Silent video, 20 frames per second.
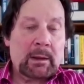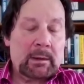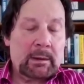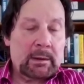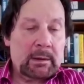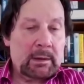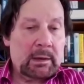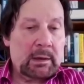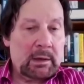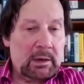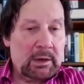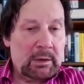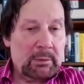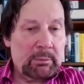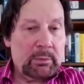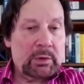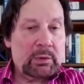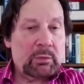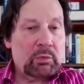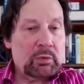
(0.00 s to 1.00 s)
uh,
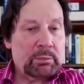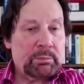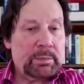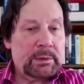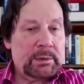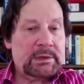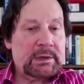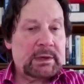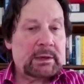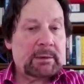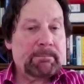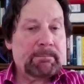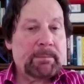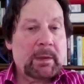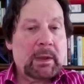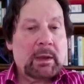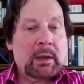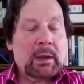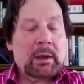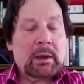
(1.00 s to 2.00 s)
harm that would be
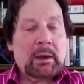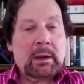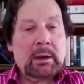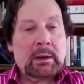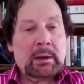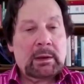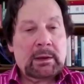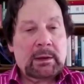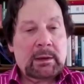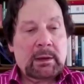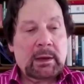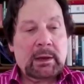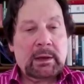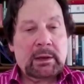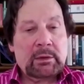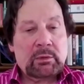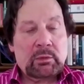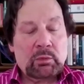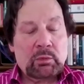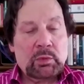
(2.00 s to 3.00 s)
done, uh,
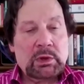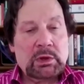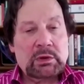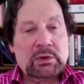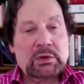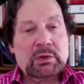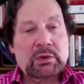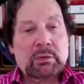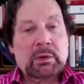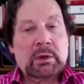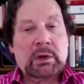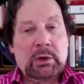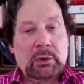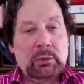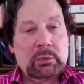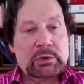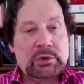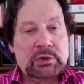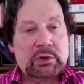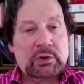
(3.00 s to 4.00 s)
and we can do the
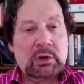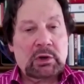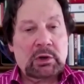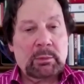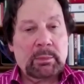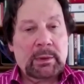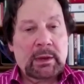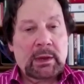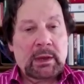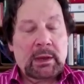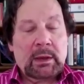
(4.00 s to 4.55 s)
whole job.